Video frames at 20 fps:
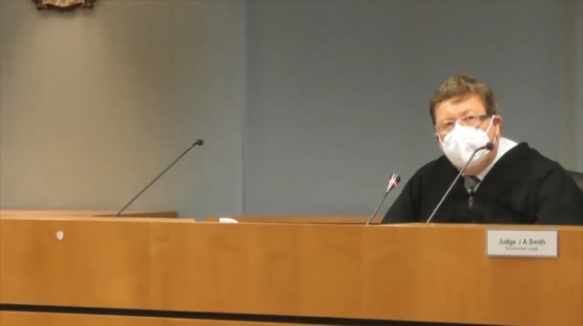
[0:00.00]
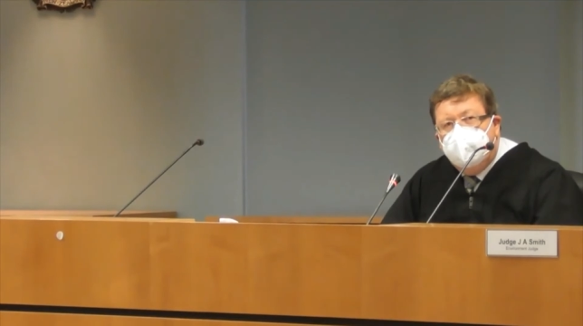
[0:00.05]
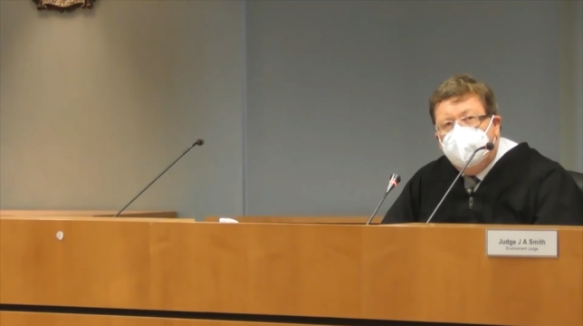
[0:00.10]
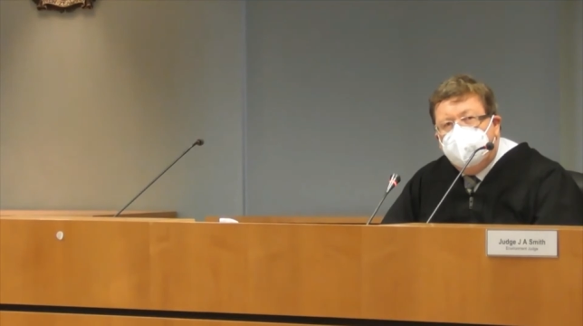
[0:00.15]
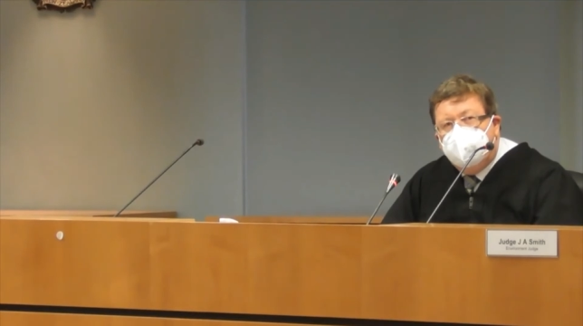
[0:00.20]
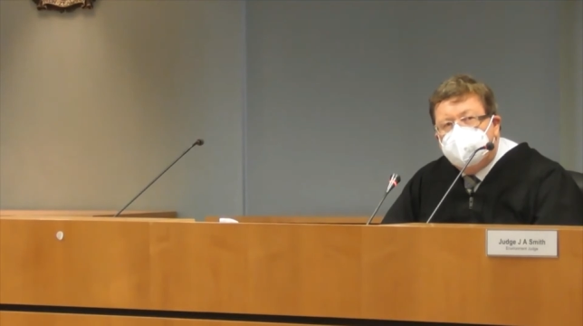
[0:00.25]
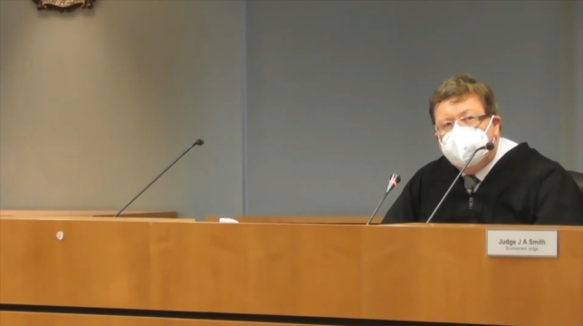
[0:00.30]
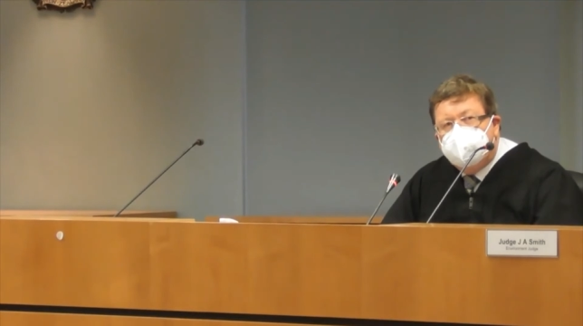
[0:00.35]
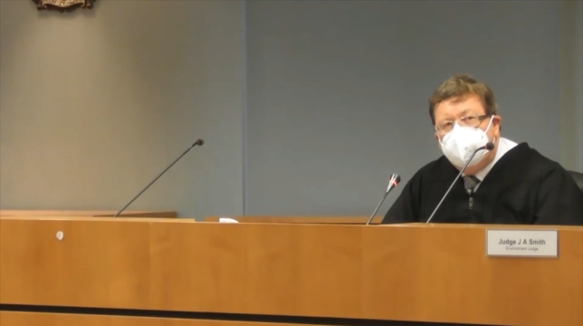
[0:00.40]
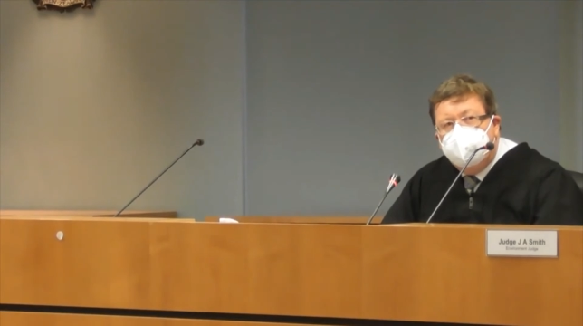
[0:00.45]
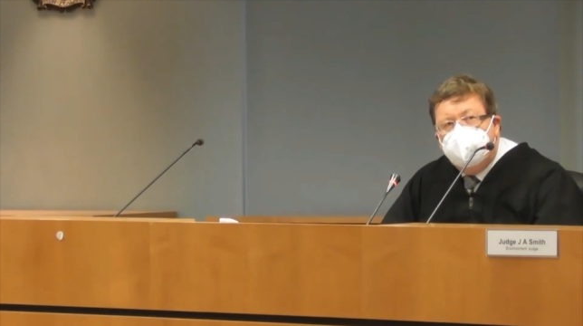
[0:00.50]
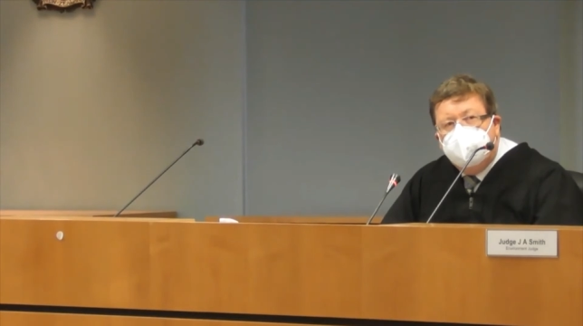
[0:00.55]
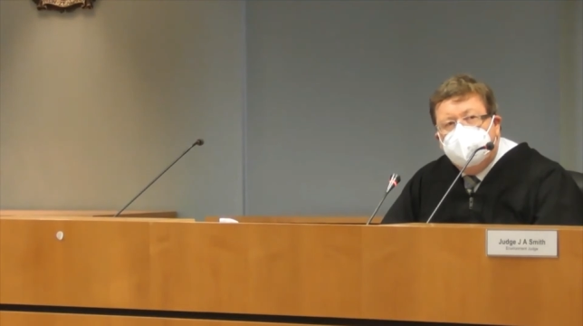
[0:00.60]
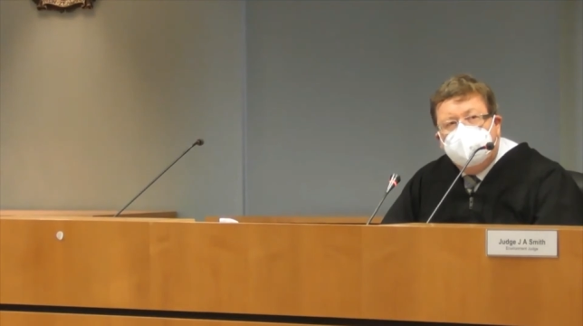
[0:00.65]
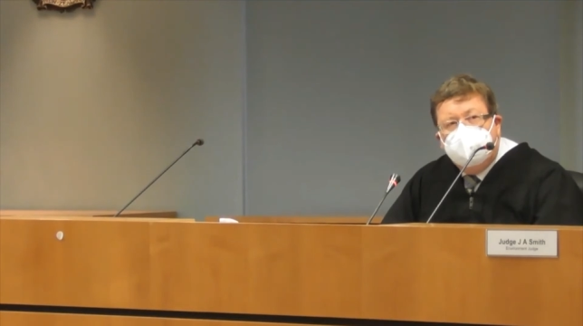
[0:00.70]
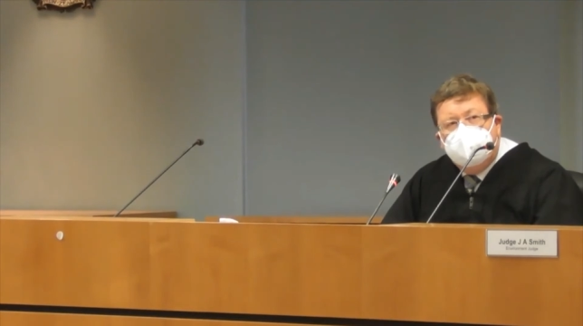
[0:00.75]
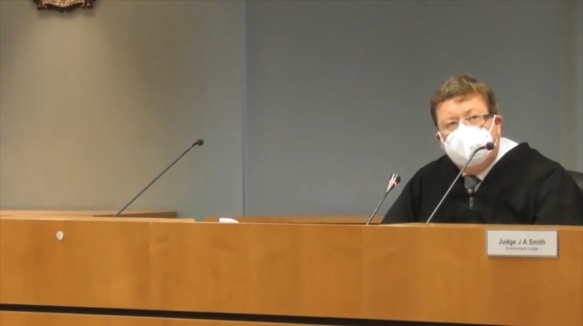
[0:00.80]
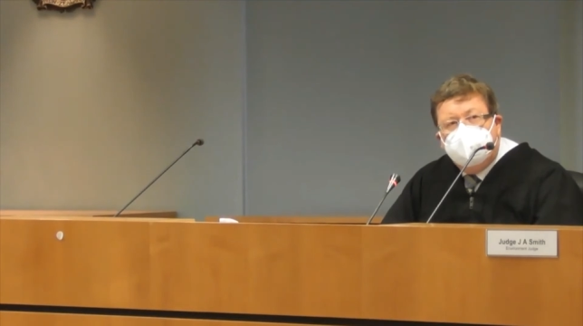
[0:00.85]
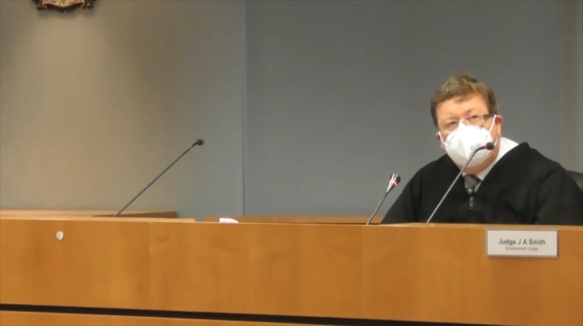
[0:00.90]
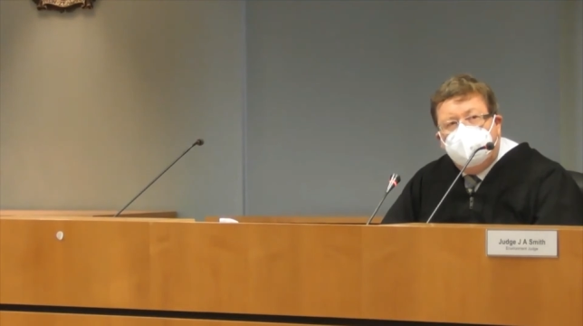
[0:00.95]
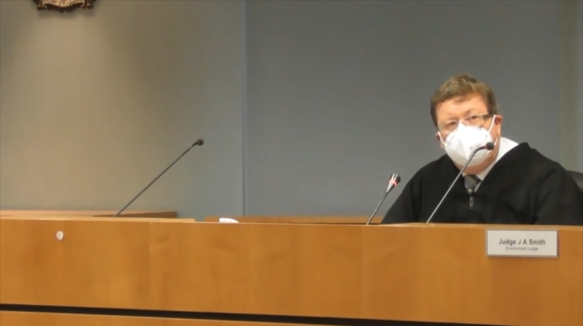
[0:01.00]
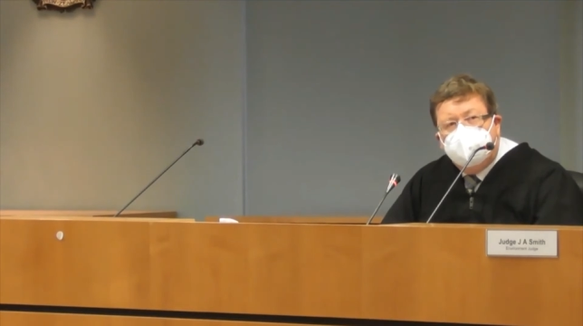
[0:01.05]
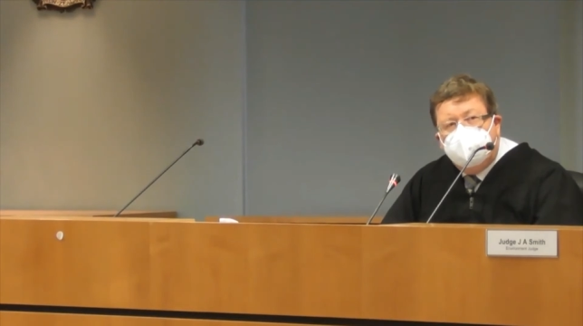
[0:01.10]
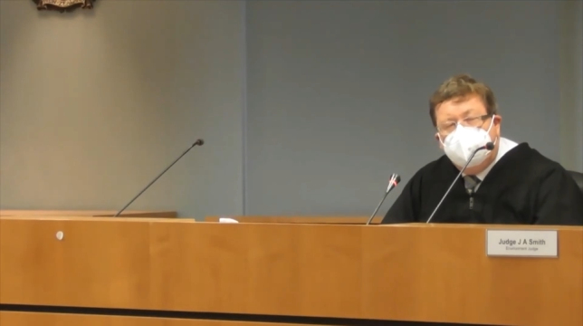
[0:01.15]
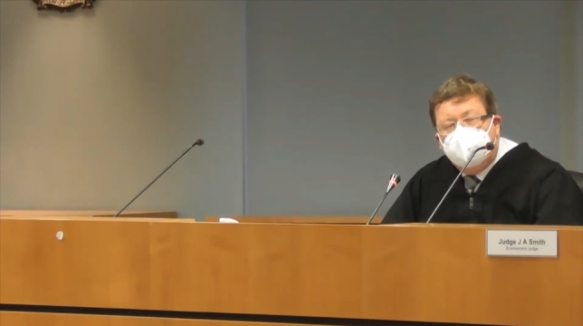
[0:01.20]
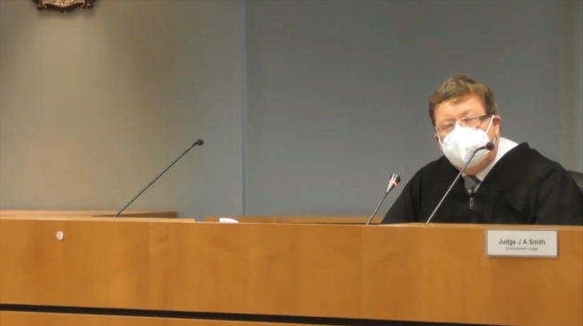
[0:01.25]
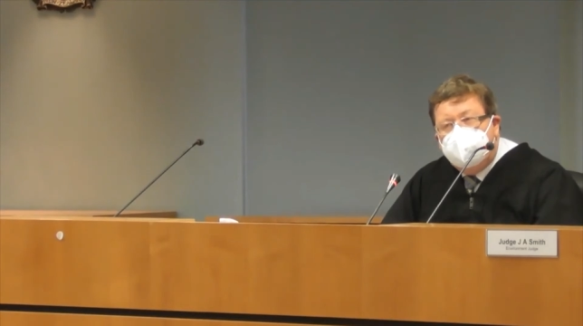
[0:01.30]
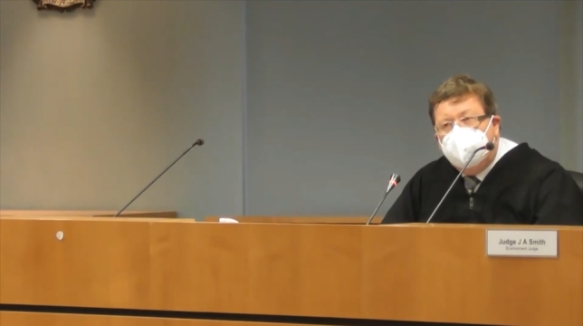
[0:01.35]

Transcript: It also meant we adopted a